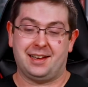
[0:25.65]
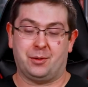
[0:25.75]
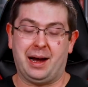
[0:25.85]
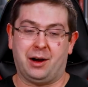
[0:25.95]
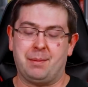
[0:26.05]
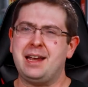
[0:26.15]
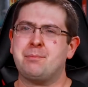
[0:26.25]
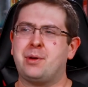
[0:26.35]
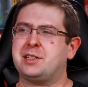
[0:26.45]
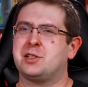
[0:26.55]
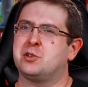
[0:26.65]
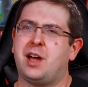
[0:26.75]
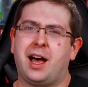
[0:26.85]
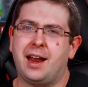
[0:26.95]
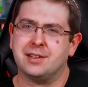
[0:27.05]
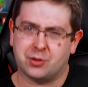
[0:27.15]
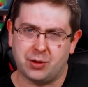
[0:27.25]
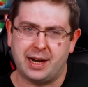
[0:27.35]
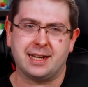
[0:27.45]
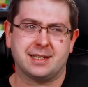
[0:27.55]
Wow, my impressions are not as
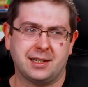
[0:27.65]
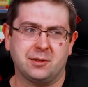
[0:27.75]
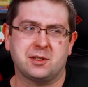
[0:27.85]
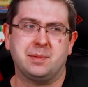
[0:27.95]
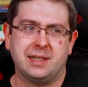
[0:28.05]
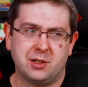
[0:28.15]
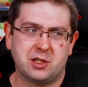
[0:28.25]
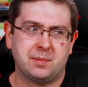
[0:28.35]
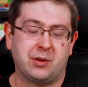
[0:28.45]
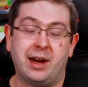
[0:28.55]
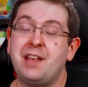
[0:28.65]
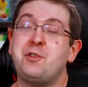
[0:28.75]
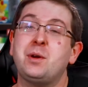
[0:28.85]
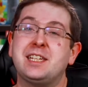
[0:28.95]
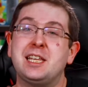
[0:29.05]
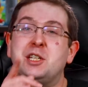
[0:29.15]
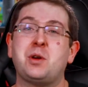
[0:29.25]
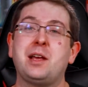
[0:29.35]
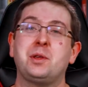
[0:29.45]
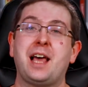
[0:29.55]
great as they used to be. They used to be great. If you want to see this
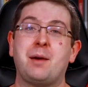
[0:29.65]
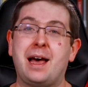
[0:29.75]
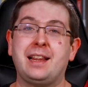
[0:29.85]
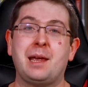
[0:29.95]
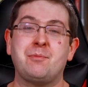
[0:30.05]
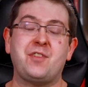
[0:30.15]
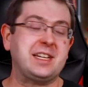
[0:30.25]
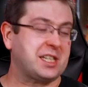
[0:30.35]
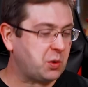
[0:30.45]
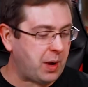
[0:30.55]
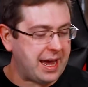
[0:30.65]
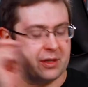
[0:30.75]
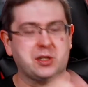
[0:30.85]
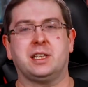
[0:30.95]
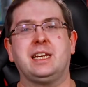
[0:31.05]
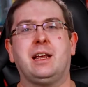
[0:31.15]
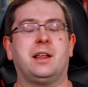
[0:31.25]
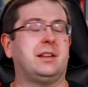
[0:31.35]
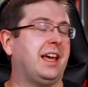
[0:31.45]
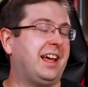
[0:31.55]
trailer without my lame face in the way, there's a
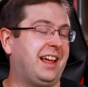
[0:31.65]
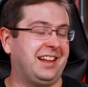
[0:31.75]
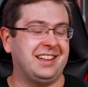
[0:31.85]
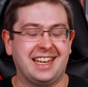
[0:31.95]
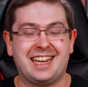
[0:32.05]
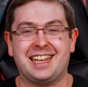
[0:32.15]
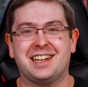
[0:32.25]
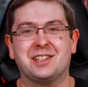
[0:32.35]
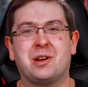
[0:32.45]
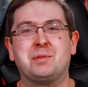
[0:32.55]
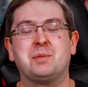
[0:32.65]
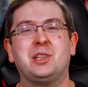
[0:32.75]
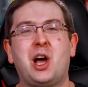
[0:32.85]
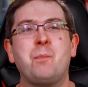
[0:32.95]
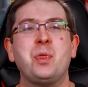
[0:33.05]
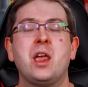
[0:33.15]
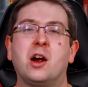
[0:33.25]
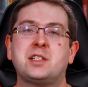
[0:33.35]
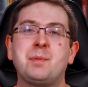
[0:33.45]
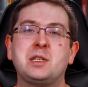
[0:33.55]
link in the description below,
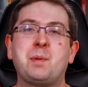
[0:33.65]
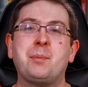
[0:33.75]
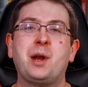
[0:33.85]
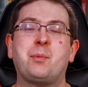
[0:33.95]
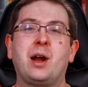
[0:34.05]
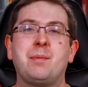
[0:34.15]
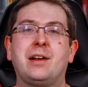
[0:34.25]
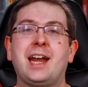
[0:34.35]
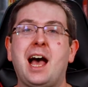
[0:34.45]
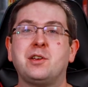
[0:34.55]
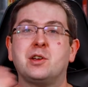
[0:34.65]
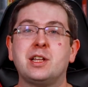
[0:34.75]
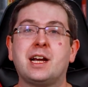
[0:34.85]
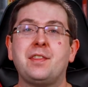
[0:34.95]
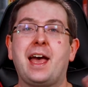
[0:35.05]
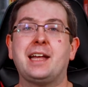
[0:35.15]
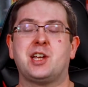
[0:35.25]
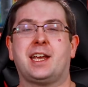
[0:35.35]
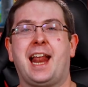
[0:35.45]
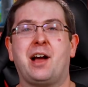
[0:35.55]
or something's popping up right about now. You can click on that,
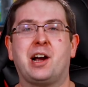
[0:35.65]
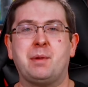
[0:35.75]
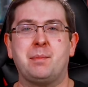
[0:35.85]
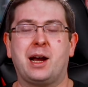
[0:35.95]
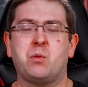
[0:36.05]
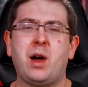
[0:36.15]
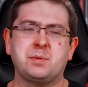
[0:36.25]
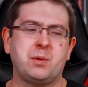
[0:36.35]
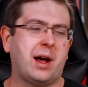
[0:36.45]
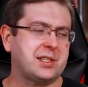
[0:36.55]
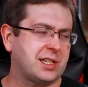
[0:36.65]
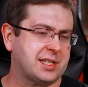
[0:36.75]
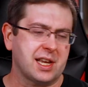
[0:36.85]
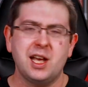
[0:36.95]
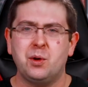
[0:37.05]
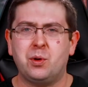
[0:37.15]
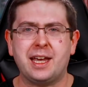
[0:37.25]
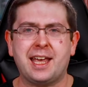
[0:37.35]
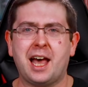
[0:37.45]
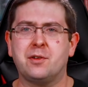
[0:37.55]
check it out, come on back, watch me watch this. We'll
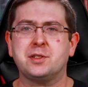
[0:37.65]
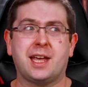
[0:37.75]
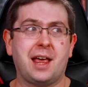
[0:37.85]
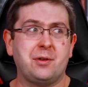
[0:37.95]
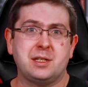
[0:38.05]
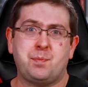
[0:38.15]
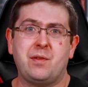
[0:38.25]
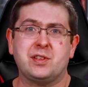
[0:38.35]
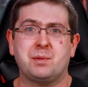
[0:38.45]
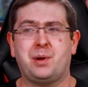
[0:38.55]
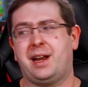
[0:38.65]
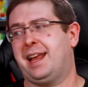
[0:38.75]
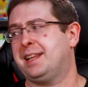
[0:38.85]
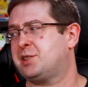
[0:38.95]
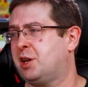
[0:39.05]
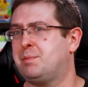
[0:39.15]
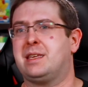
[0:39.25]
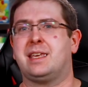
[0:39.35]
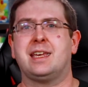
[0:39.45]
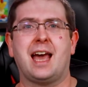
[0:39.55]
geek out over together. It's Beavis and Butthead. It's going to be
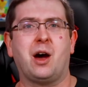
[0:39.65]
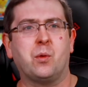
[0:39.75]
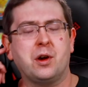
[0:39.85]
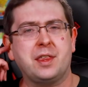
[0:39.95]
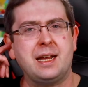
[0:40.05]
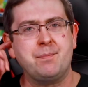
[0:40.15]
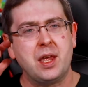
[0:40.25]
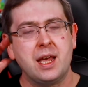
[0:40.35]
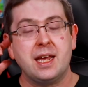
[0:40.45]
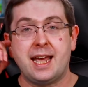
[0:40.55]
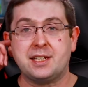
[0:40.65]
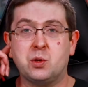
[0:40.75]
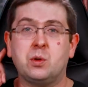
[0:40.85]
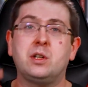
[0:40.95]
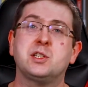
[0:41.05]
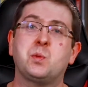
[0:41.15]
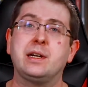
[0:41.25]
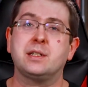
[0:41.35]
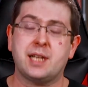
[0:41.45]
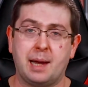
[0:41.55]
geek out worthy. Yes, the world is
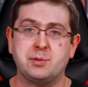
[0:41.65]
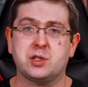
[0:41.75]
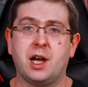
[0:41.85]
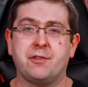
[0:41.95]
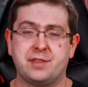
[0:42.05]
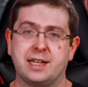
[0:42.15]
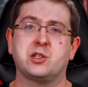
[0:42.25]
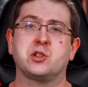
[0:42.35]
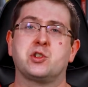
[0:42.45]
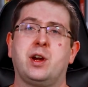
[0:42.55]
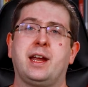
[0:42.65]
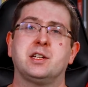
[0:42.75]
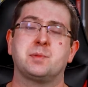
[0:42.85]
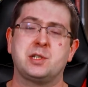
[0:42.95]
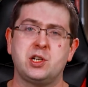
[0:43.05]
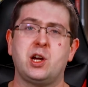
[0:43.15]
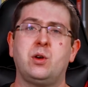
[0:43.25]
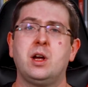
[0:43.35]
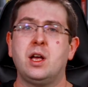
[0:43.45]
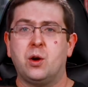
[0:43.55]
weird, times are tough, things are strange, but you
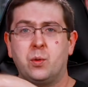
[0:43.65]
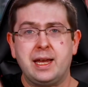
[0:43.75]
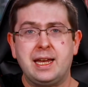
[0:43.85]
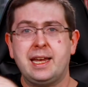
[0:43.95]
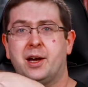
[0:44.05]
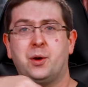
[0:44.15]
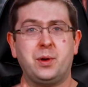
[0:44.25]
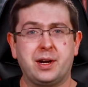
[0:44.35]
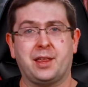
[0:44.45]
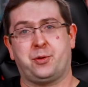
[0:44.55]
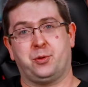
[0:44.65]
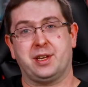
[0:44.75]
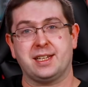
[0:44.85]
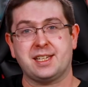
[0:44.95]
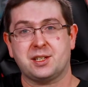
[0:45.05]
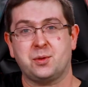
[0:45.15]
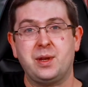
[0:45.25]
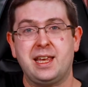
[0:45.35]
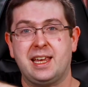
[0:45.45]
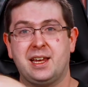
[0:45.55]
know, we will get through this.
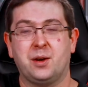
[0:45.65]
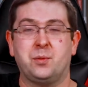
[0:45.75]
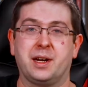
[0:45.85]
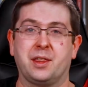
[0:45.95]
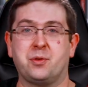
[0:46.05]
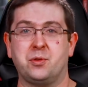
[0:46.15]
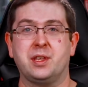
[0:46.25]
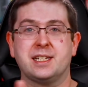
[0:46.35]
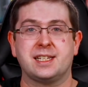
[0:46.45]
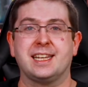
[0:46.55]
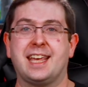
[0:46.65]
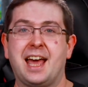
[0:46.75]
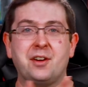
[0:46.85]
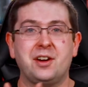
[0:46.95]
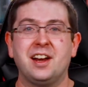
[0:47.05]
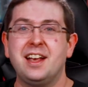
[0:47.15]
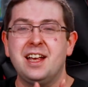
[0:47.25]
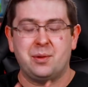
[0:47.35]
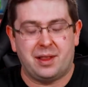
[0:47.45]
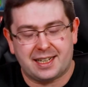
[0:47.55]
We will get through this together.
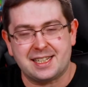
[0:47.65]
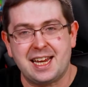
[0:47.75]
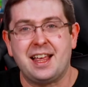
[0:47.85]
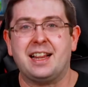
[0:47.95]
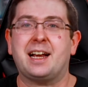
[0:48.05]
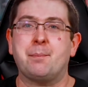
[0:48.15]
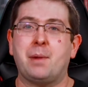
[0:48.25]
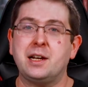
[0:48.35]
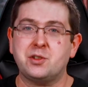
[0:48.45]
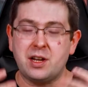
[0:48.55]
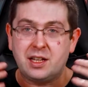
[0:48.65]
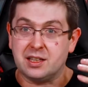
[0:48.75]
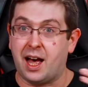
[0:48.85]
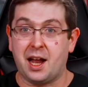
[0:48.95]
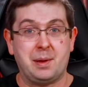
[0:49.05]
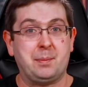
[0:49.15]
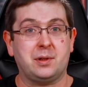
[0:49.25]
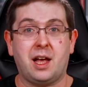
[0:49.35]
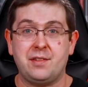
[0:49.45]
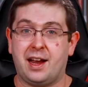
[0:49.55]
We like to say that like a mantra. A lot of people
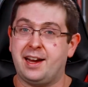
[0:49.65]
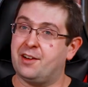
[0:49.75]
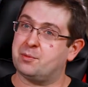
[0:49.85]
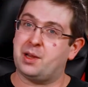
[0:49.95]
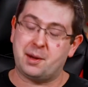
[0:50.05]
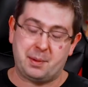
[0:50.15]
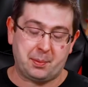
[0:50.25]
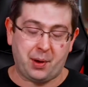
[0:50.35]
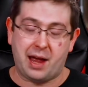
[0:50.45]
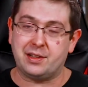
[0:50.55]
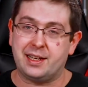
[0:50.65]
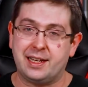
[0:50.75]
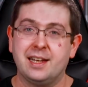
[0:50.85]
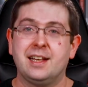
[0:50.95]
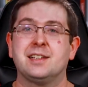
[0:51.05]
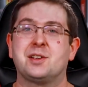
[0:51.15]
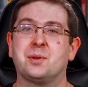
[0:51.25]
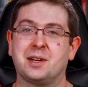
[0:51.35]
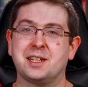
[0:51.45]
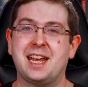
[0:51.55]
love it. I hear from a lot of people privately. So
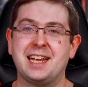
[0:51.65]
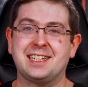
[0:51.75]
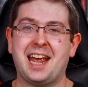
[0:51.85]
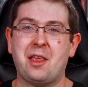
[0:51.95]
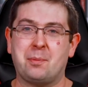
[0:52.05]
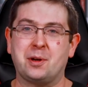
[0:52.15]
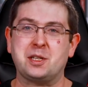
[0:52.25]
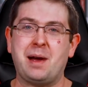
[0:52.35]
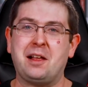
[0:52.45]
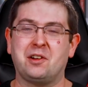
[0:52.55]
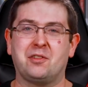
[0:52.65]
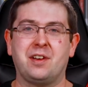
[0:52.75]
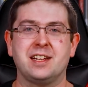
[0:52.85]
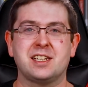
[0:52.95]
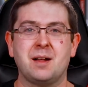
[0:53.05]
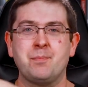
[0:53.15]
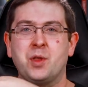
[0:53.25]
we're going to say it together. Put a smile on your face.